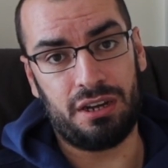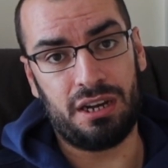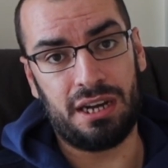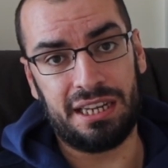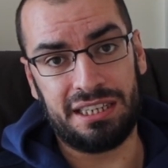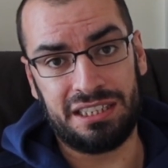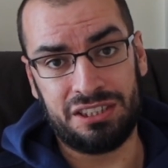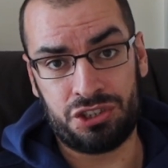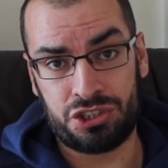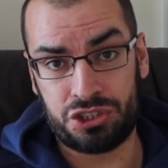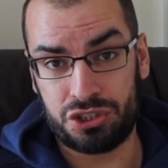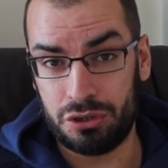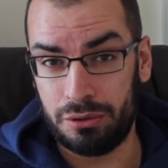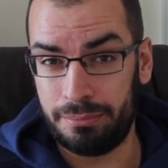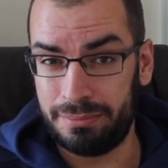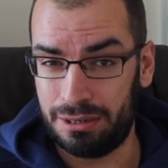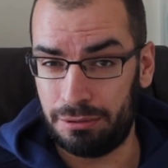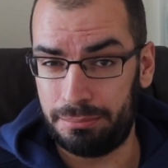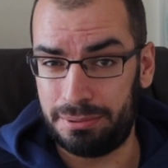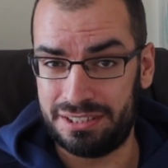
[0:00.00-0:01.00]
I
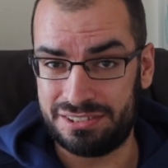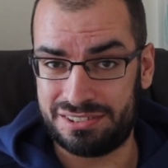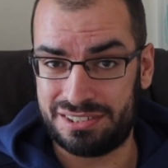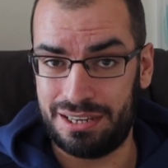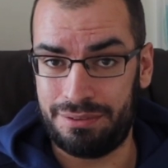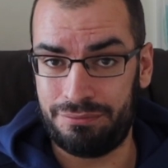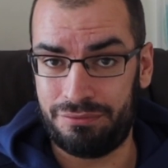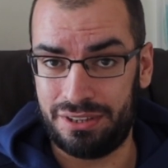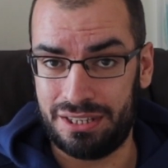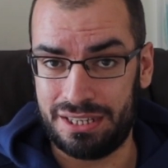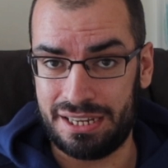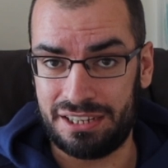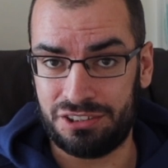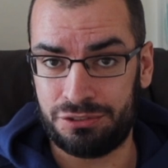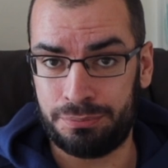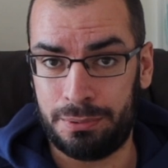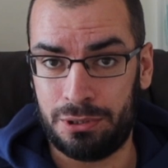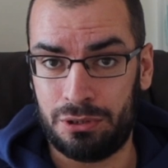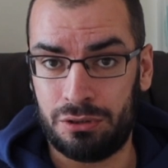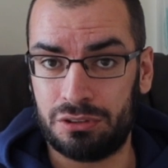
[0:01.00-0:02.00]
assume it'll be the same for the
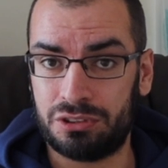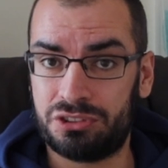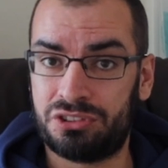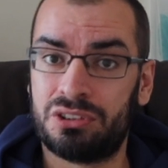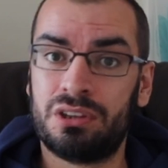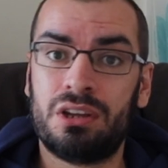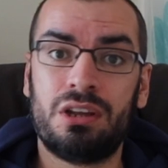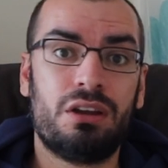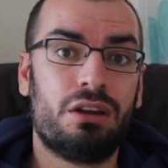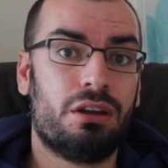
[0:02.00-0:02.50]
Xbox.